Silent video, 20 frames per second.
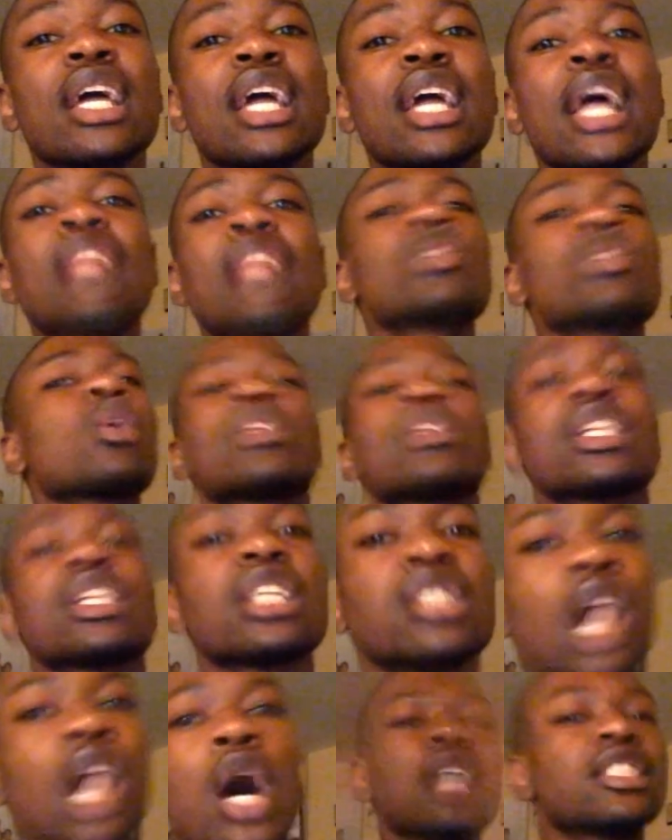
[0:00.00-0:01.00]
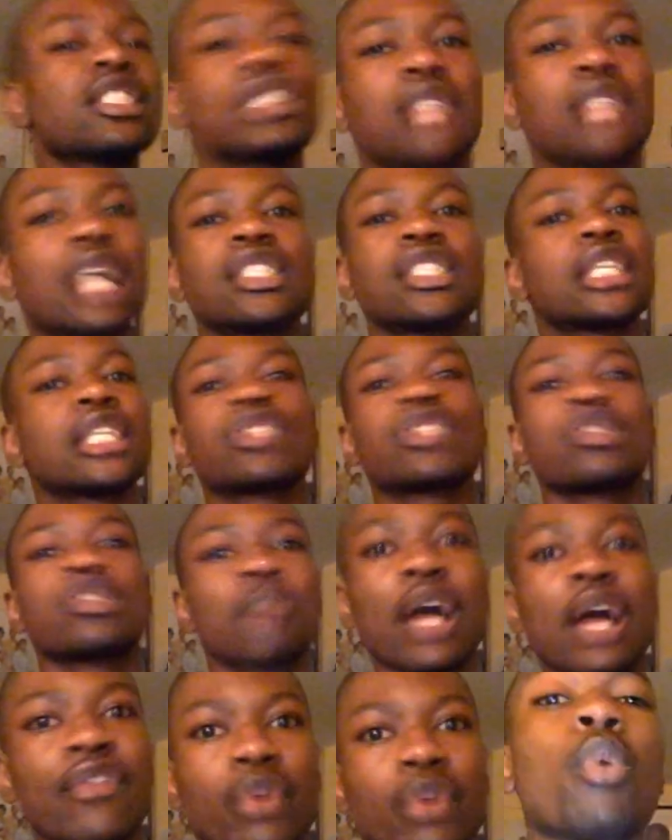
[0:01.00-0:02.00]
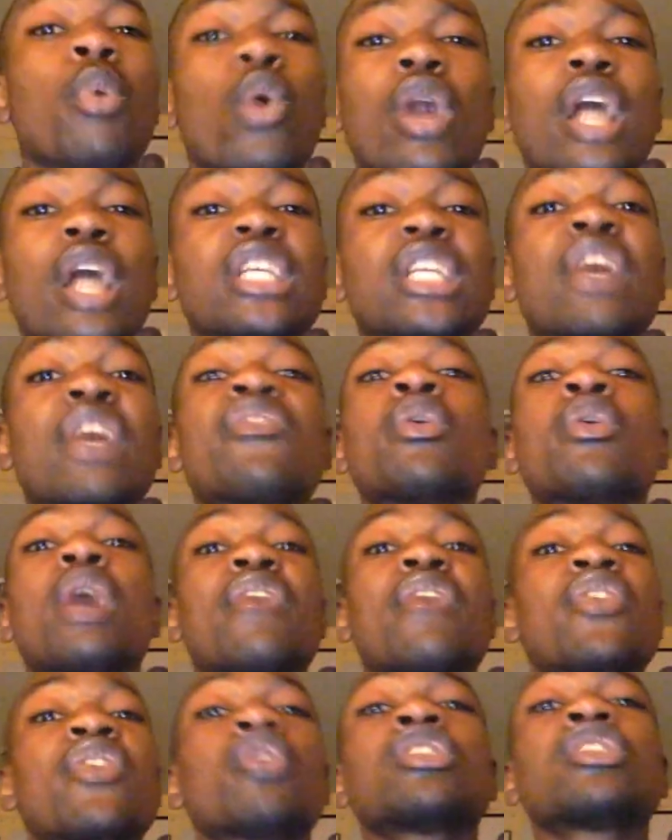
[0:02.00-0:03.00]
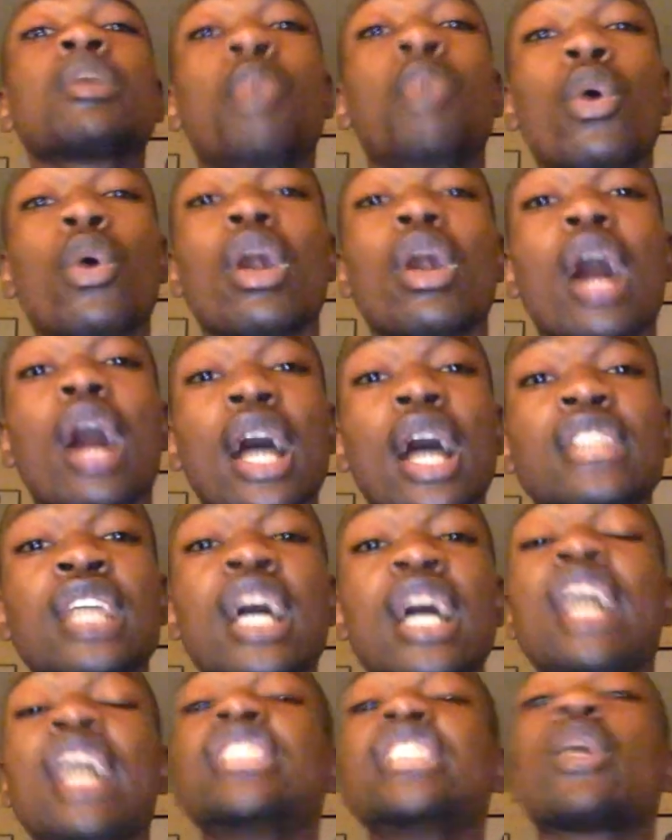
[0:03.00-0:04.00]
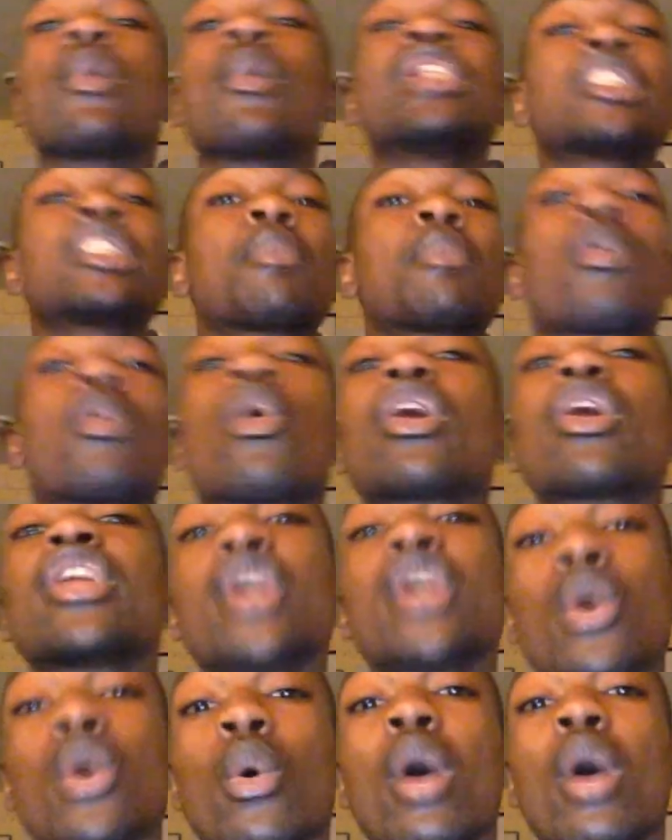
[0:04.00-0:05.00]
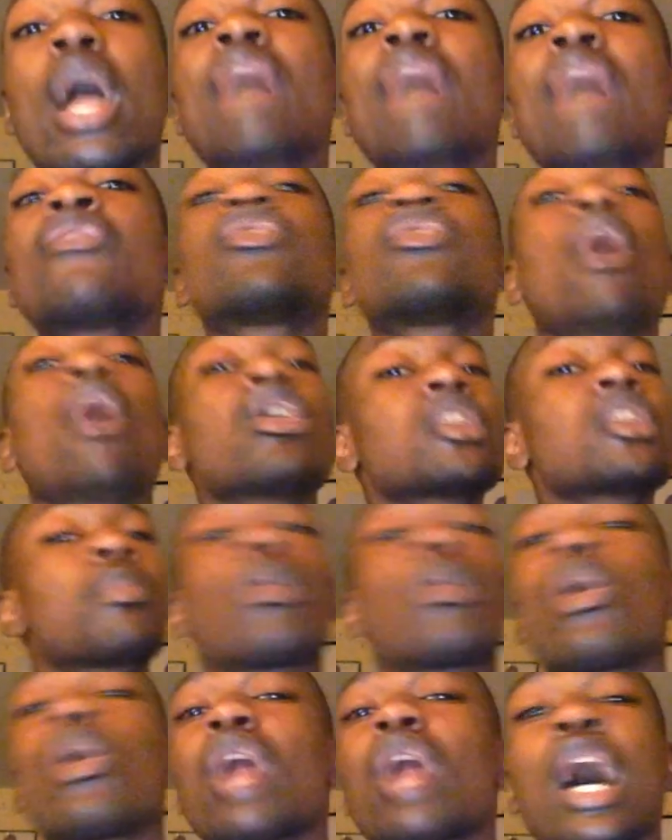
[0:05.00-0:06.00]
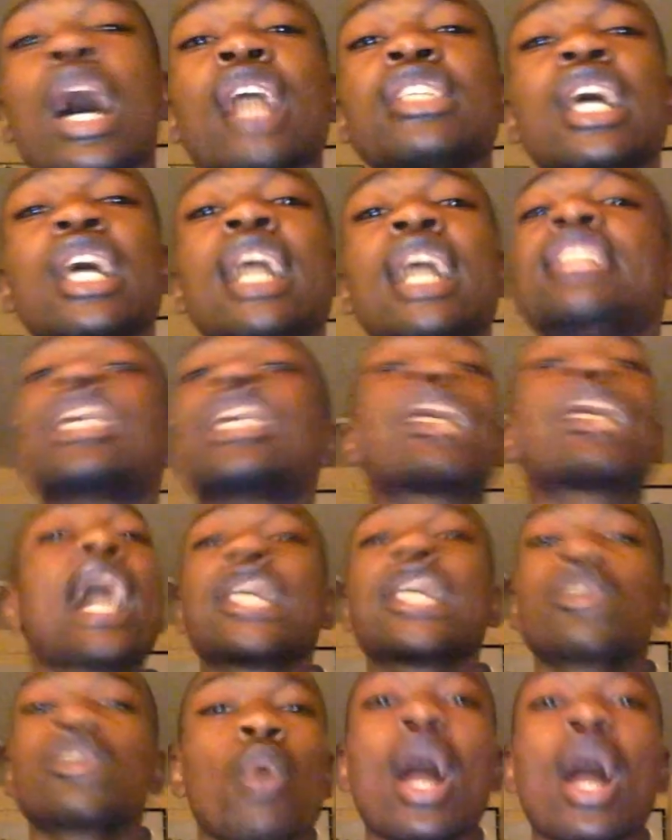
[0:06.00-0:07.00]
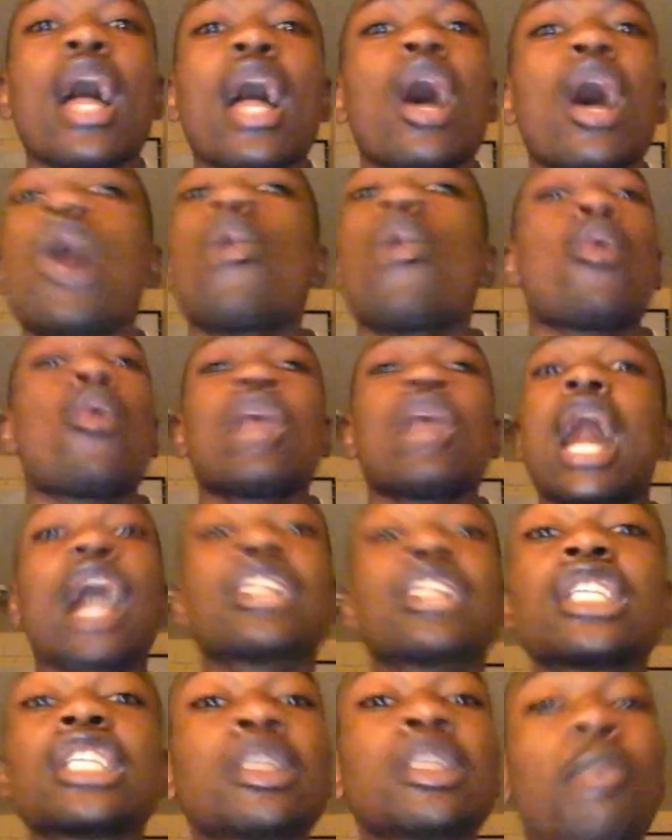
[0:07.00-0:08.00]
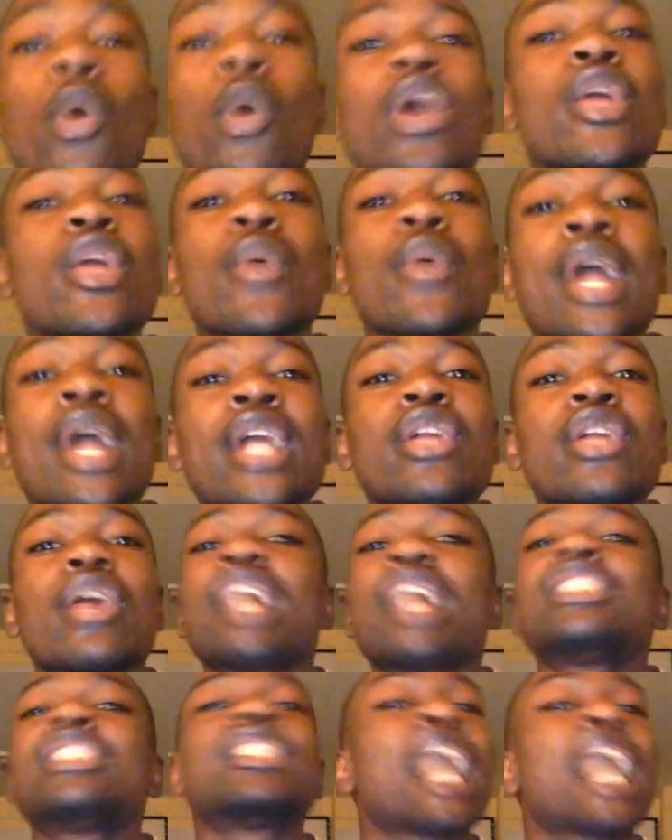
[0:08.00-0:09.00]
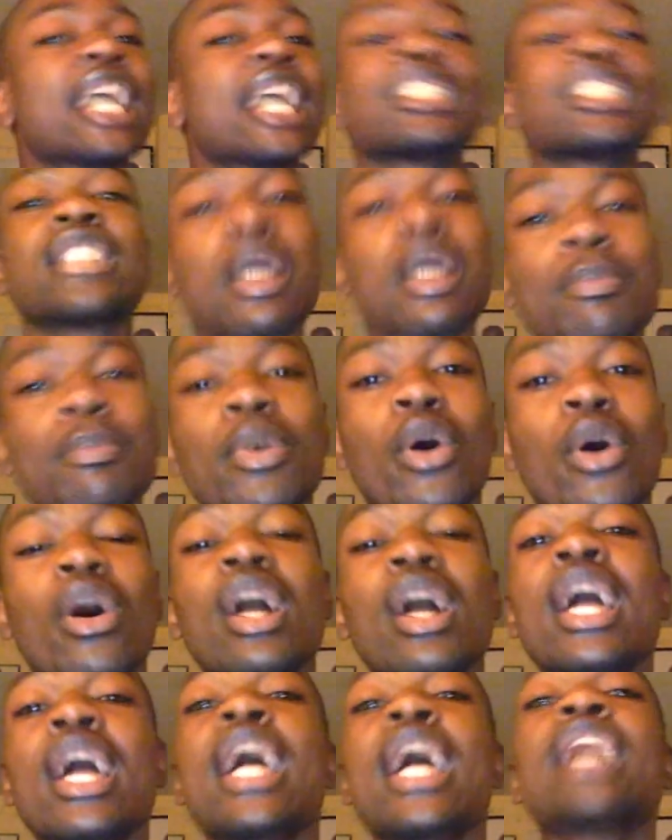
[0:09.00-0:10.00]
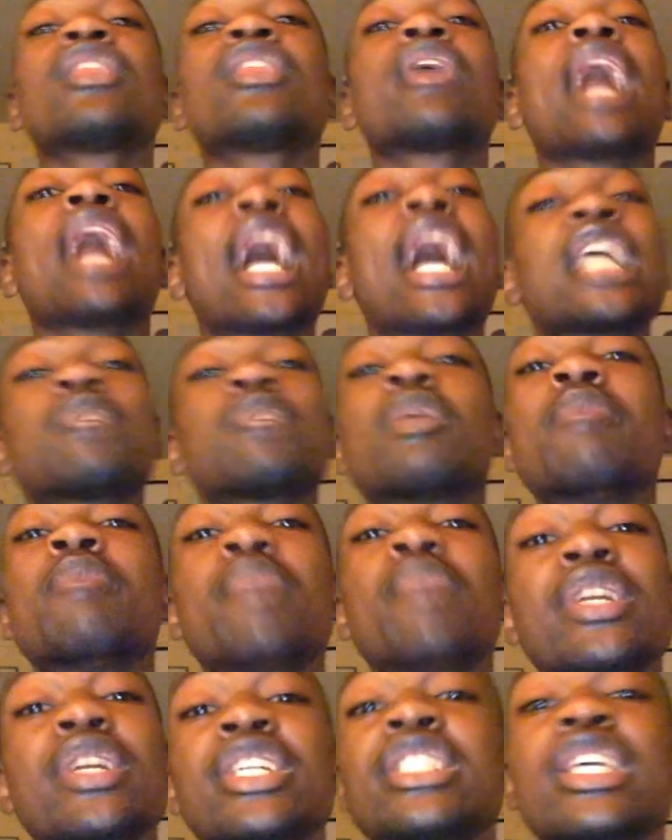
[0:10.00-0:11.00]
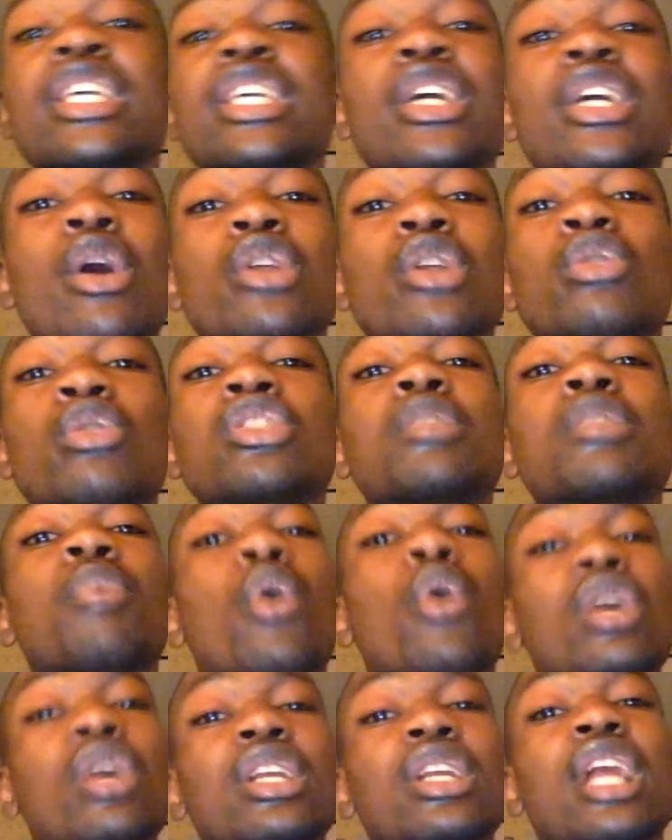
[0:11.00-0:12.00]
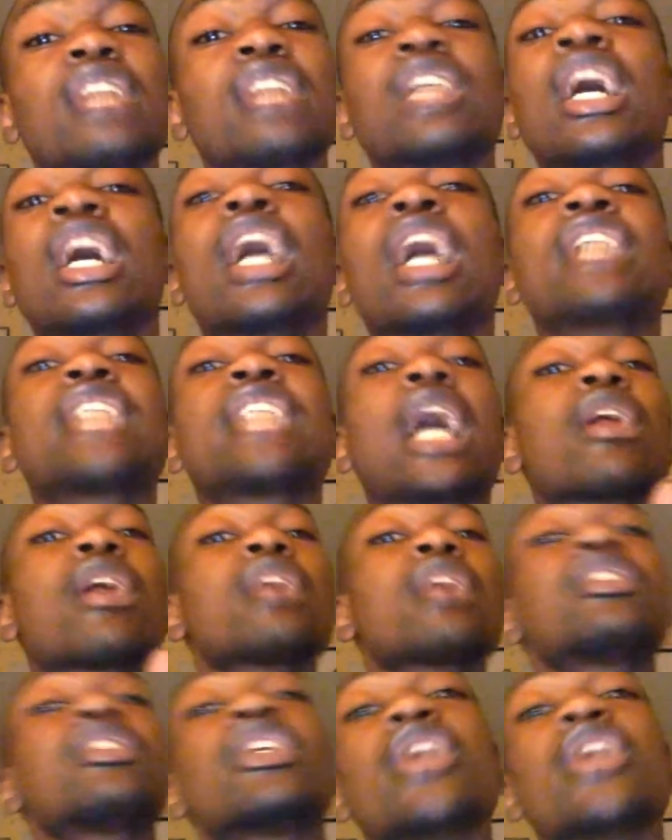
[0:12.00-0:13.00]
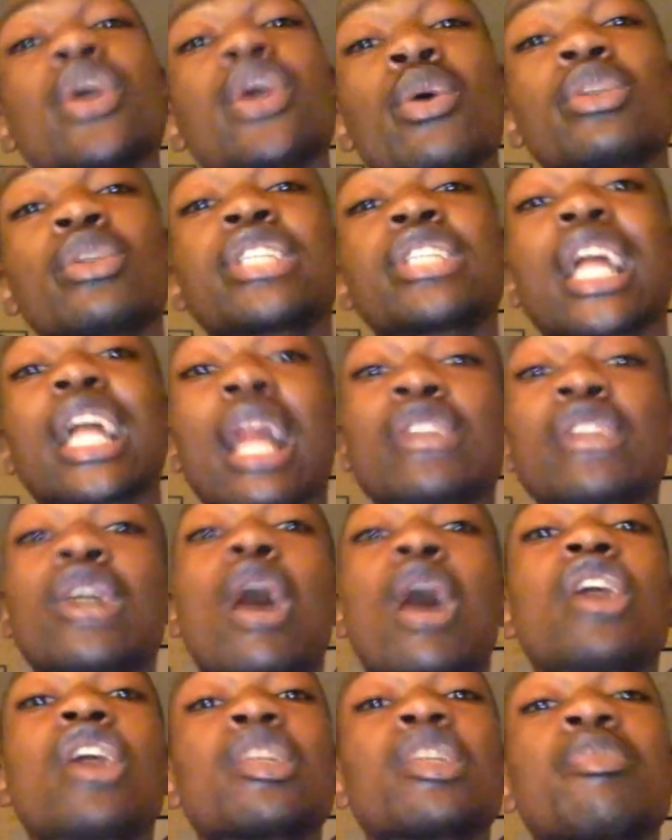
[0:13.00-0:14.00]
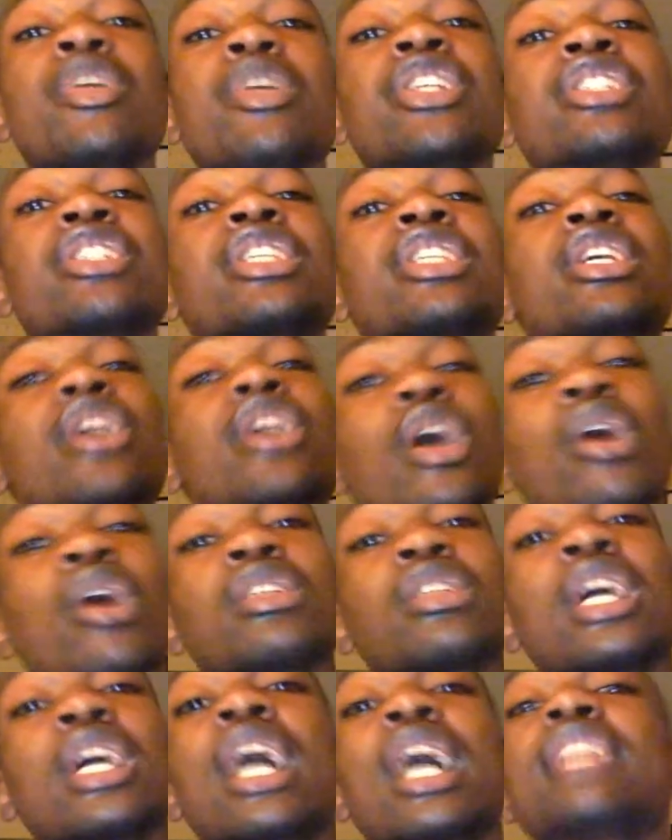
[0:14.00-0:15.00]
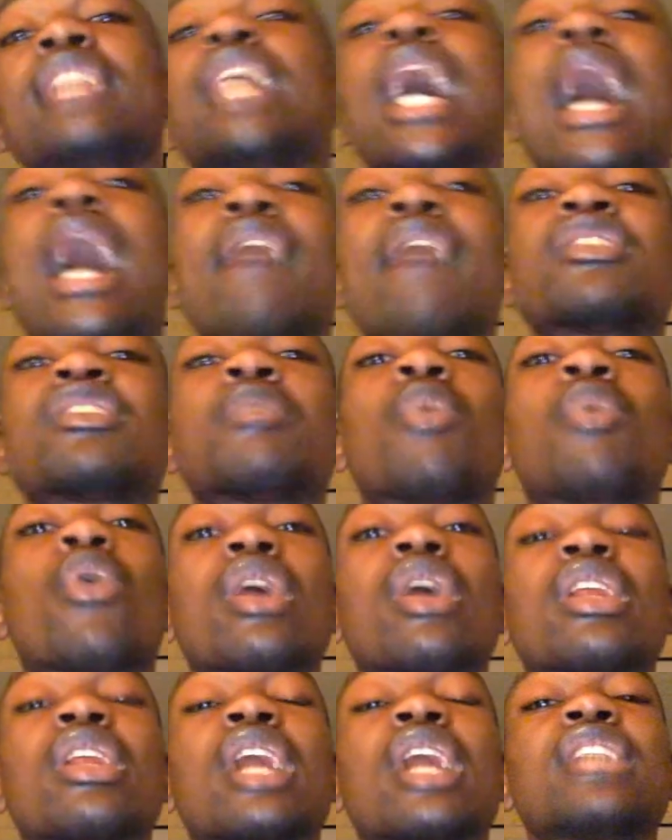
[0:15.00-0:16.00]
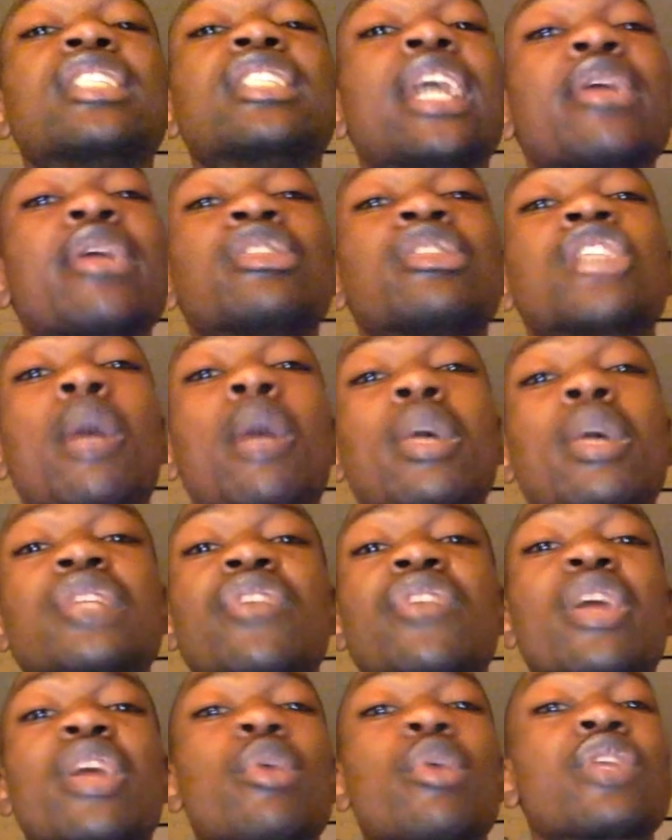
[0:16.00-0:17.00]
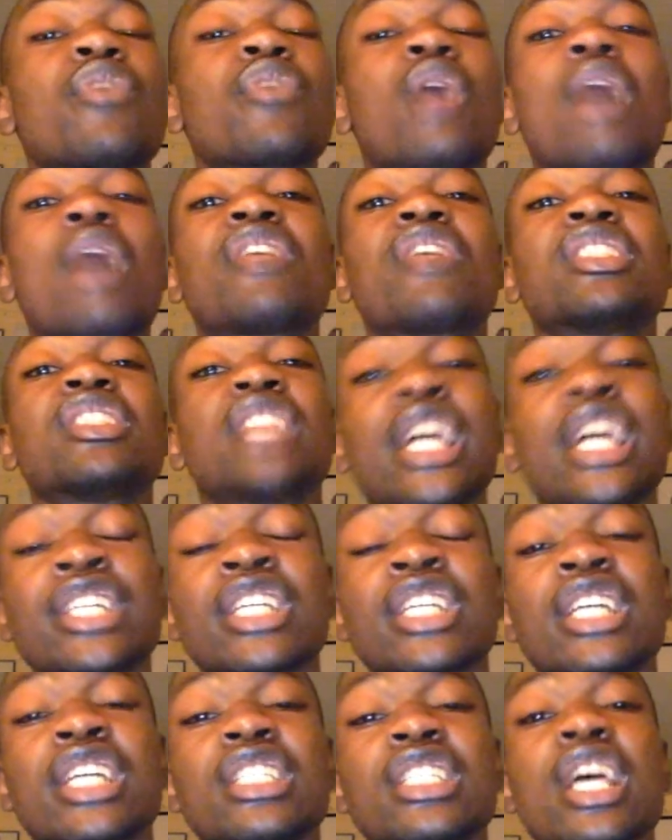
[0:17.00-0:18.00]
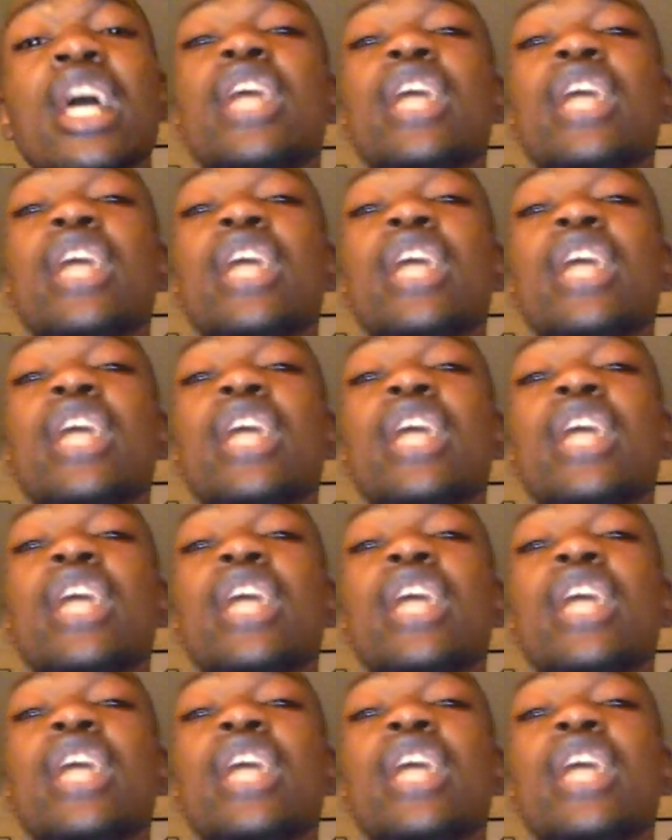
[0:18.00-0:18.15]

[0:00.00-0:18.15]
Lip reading: and you don't let us know, that's disrespectful. If you support us, then we support you. If you don't support us, then guess what? We're not going to support you either. It's that simple. And there has been BGC girls who supported us. Shout out to you. Shout out to all the BGC girls that have supported us. Thank you so much for your wonderful conversations.